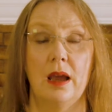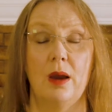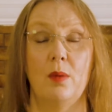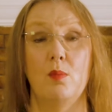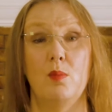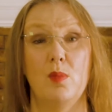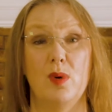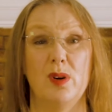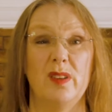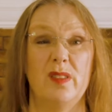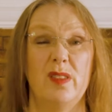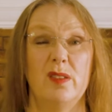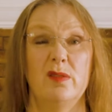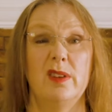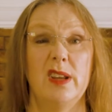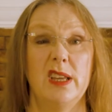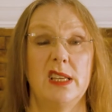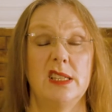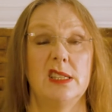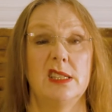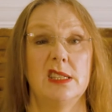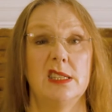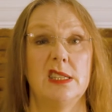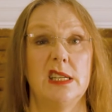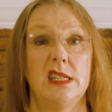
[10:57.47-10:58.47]
And one of the
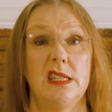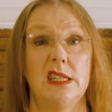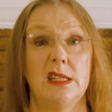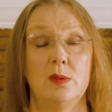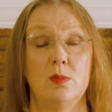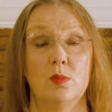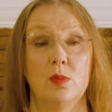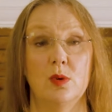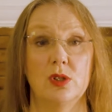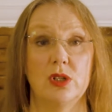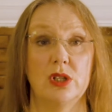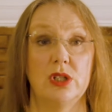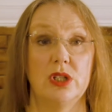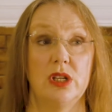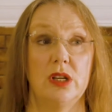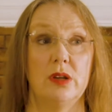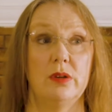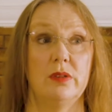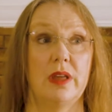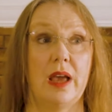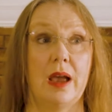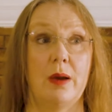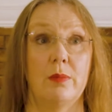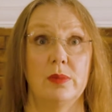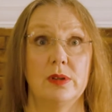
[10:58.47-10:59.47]
reasons he didn't want to
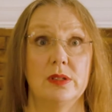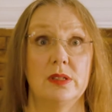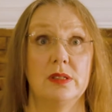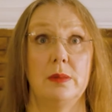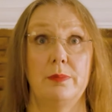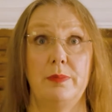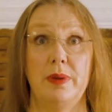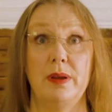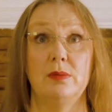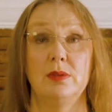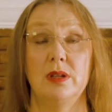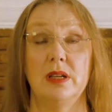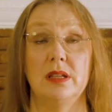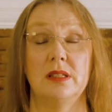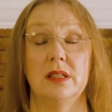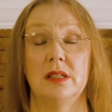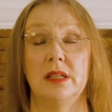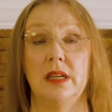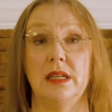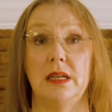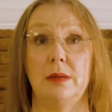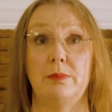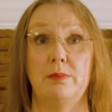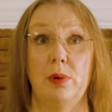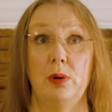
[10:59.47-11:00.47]
do that was the buildings that
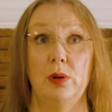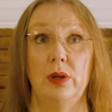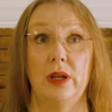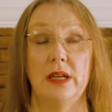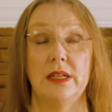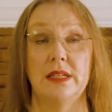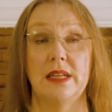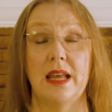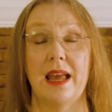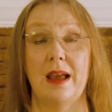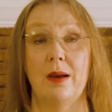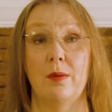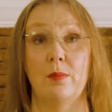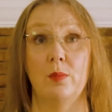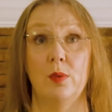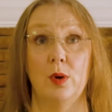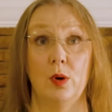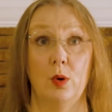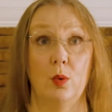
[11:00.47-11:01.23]
needed pulling down were